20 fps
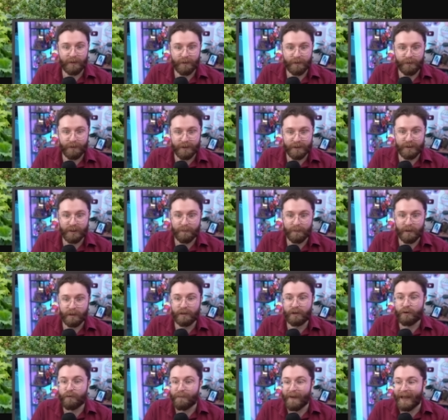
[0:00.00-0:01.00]
this
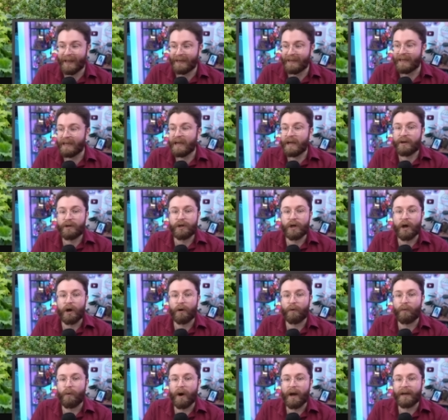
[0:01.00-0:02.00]
community? Do you have any...
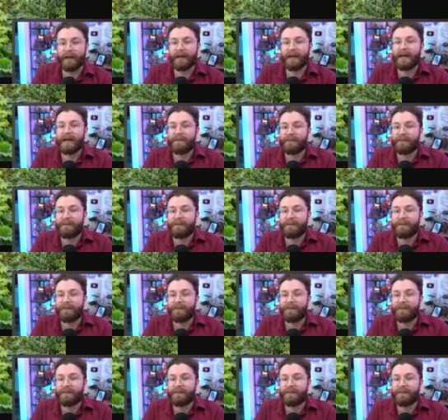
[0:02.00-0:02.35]
No, what?